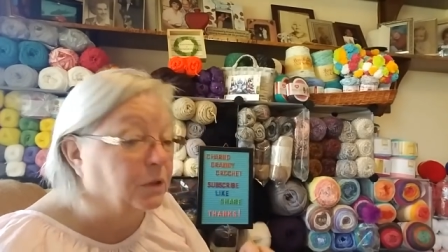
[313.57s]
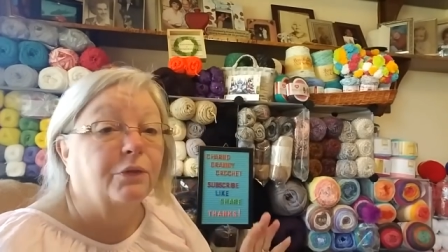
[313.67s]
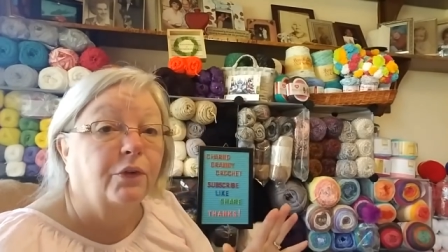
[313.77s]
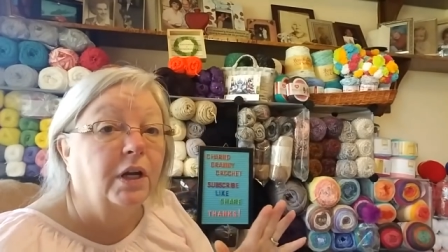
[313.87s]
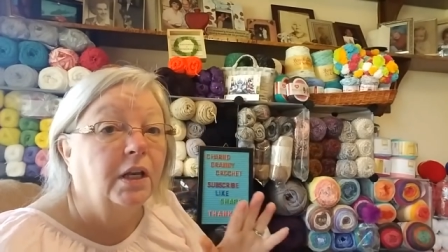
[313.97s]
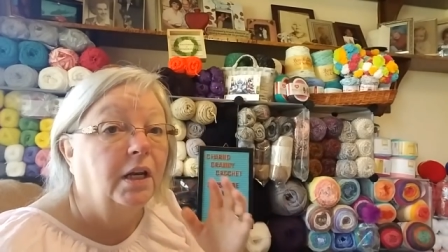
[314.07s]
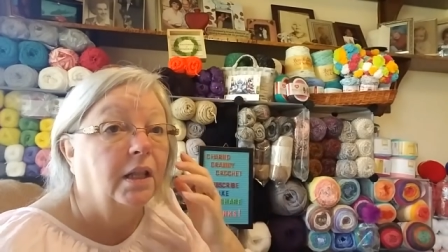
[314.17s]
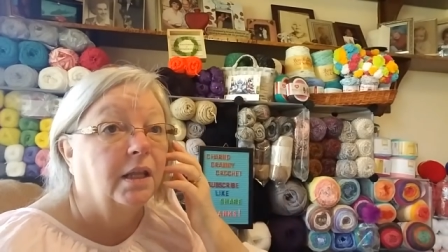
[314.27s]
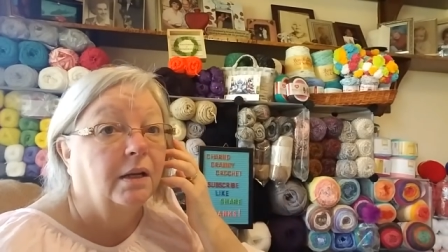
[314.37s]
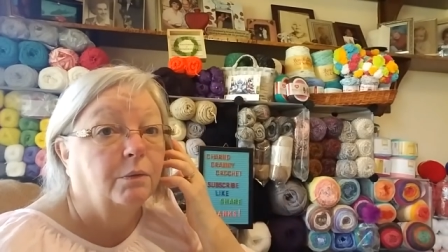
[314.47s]
afraid
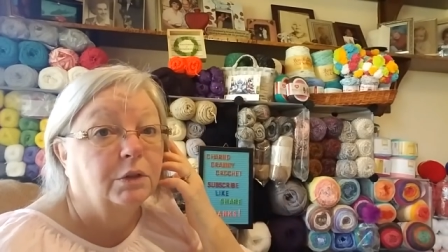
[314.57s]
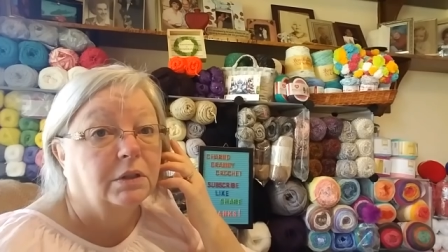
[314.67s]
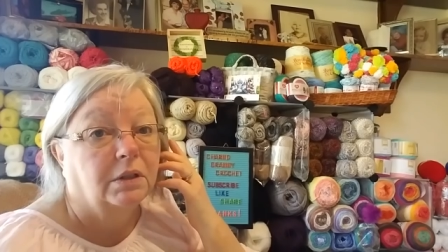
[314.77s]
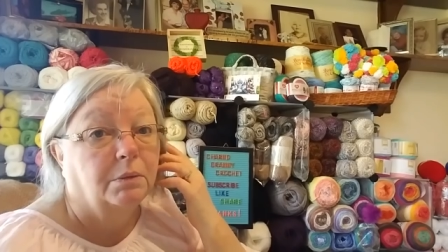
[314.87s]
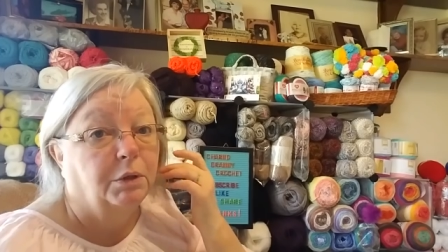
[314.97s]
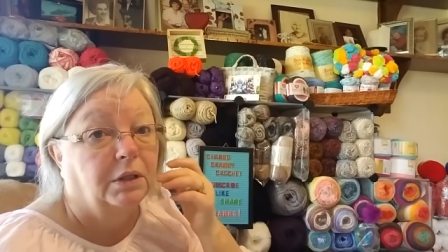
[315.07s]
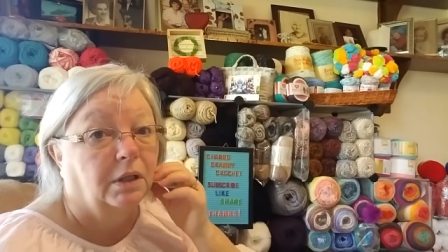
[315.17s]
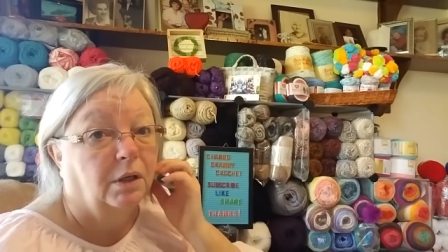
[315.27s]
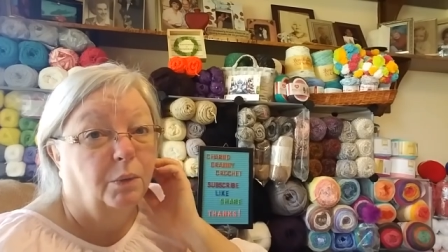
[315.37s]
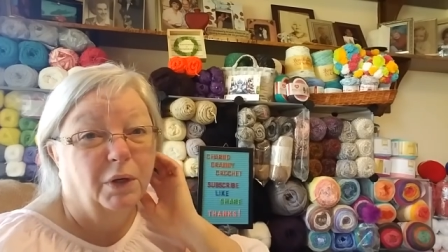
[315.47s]
that it was going to be
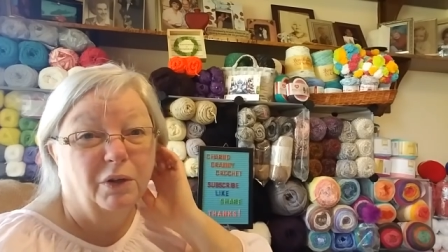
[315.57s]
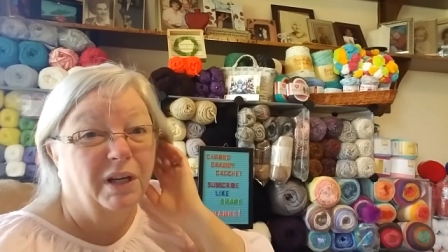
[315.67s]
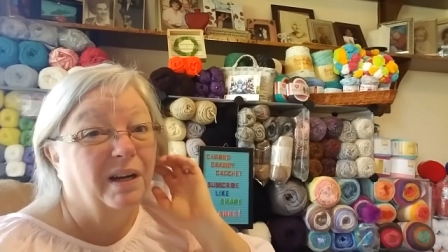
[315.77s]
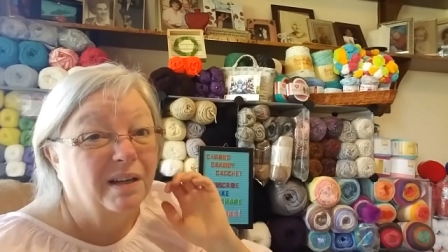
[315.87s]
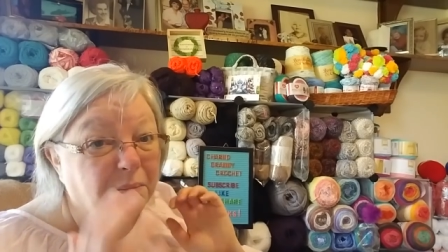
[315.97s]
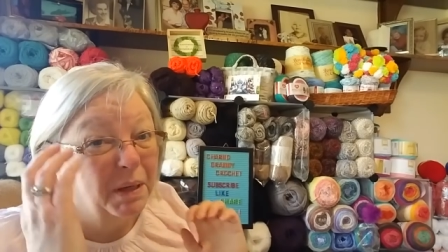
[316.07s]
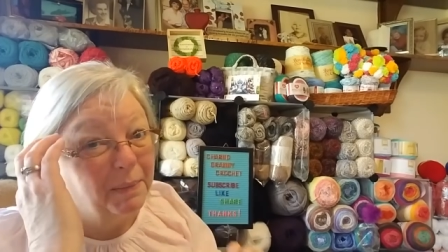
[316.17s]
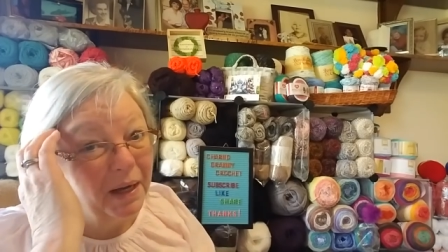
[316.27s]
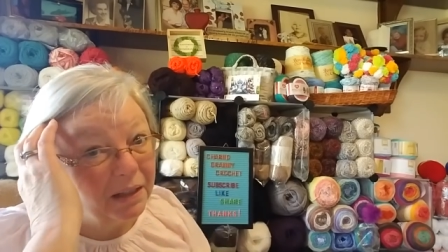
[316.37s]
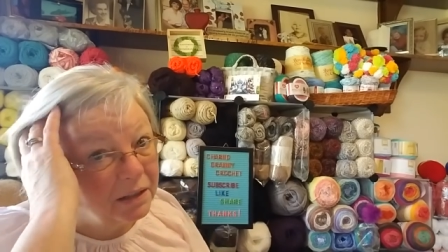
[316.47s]
like a winter yarn and maybe
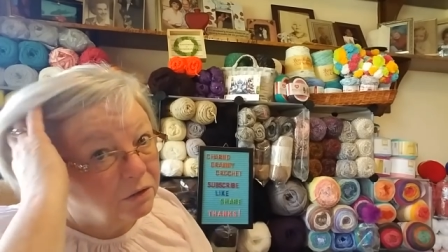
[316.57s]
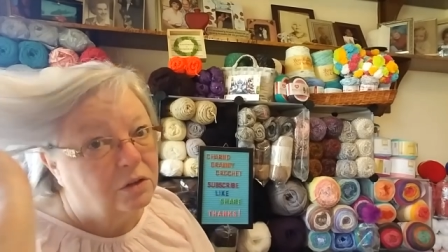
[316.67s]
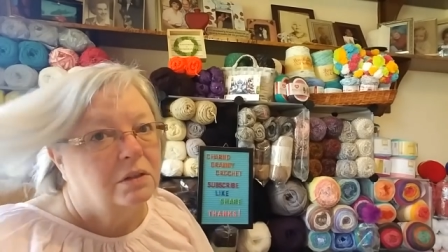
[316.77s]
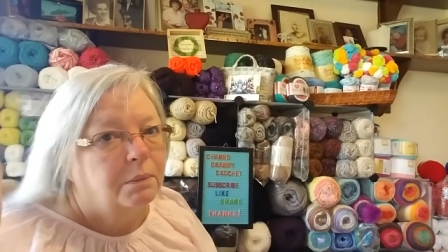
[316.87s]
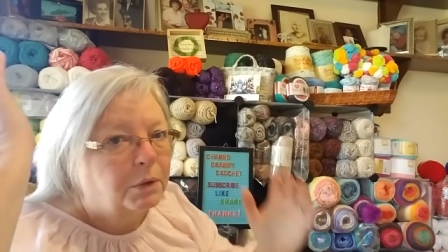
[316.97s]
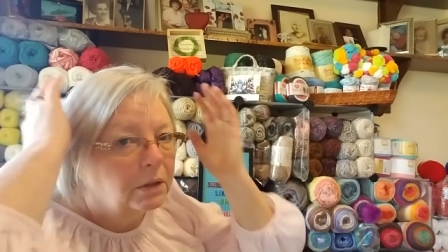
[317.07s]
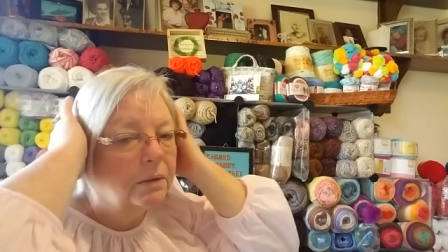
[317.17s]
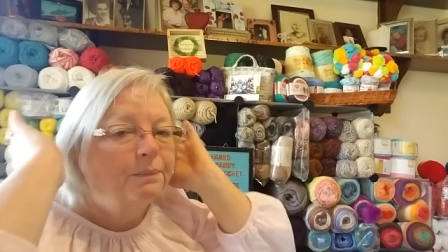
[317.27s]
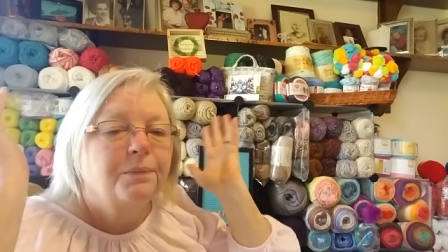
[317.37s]
on clearance or something.